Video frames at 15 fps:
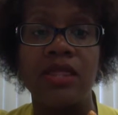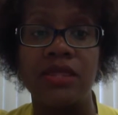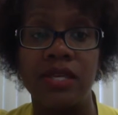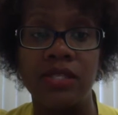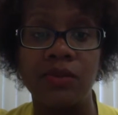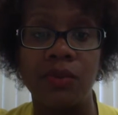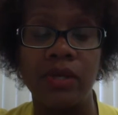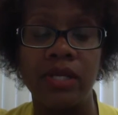
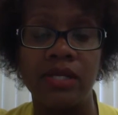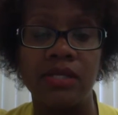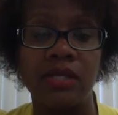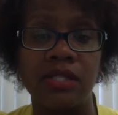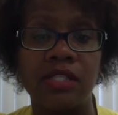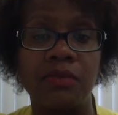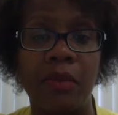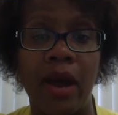This one is the
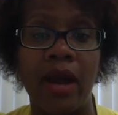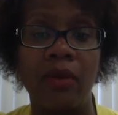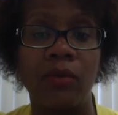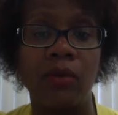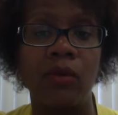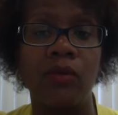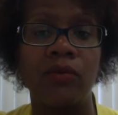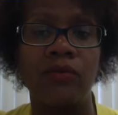
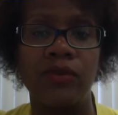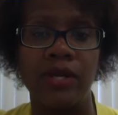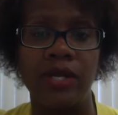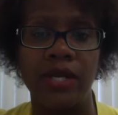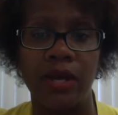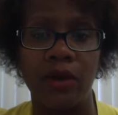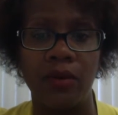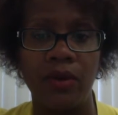spiral
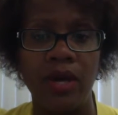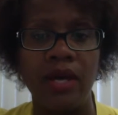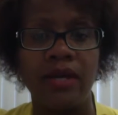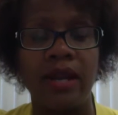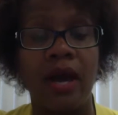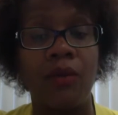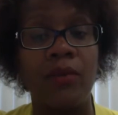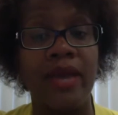video.
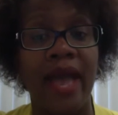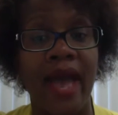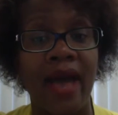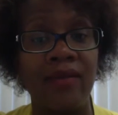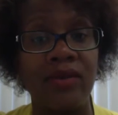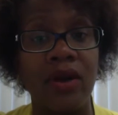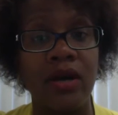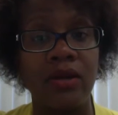Now we
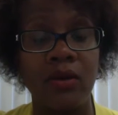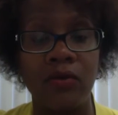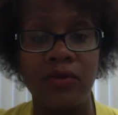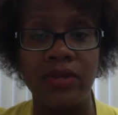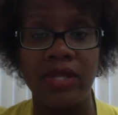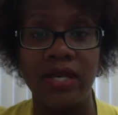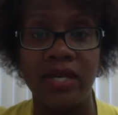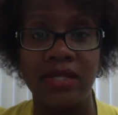have gone
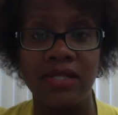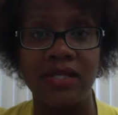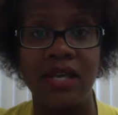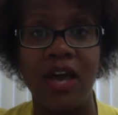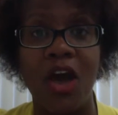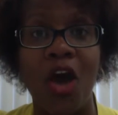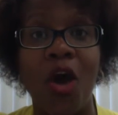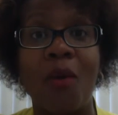over this
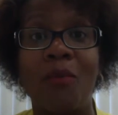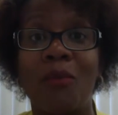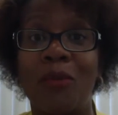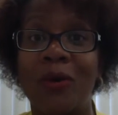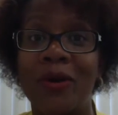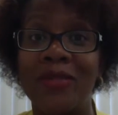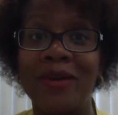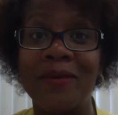
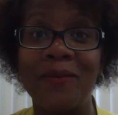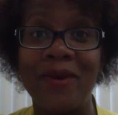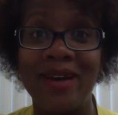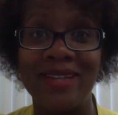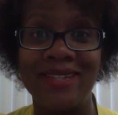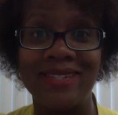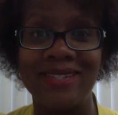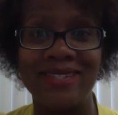more than
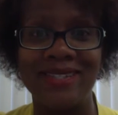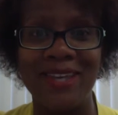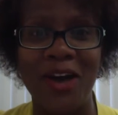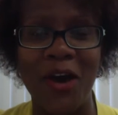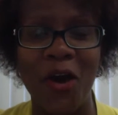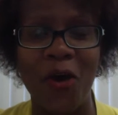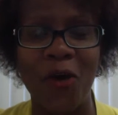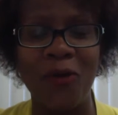once,
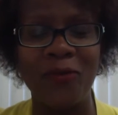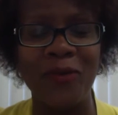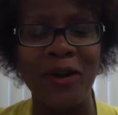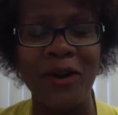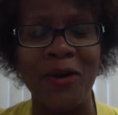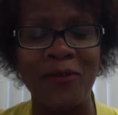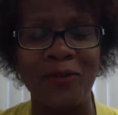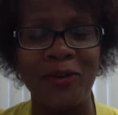over
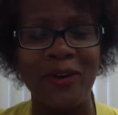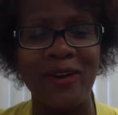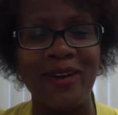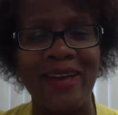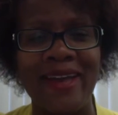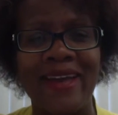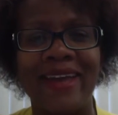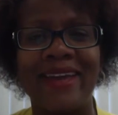and over
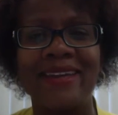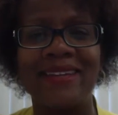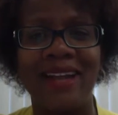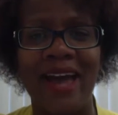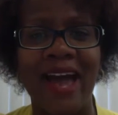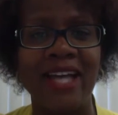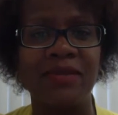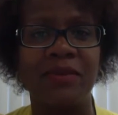in
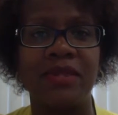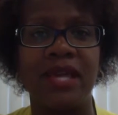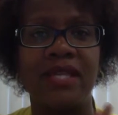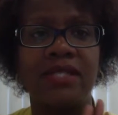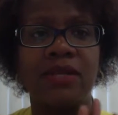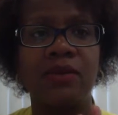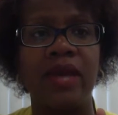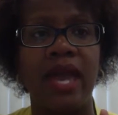class, but
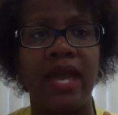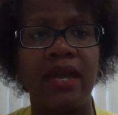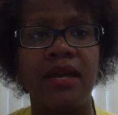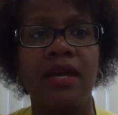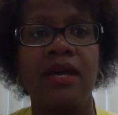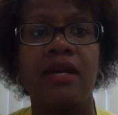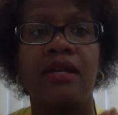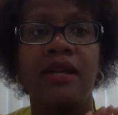that's okay.
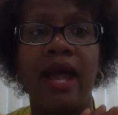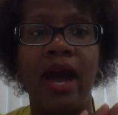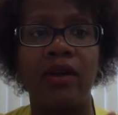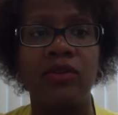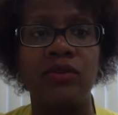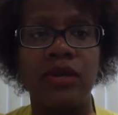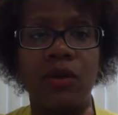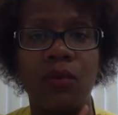Now
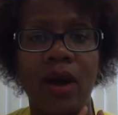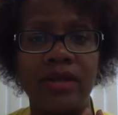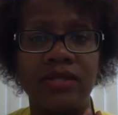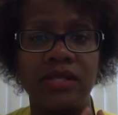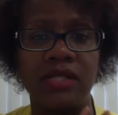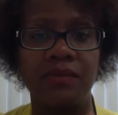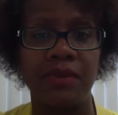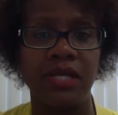you can
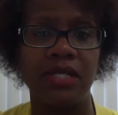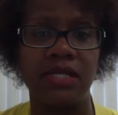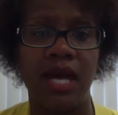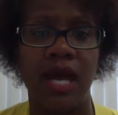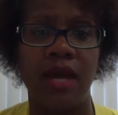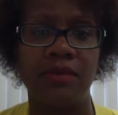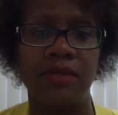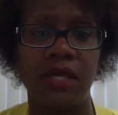watch it as many
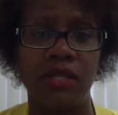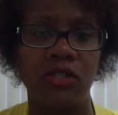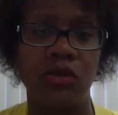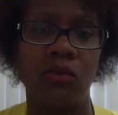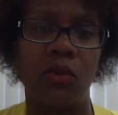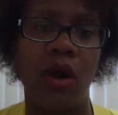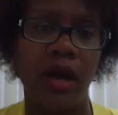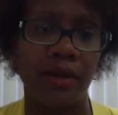times as
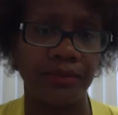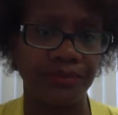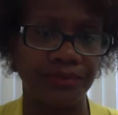you want.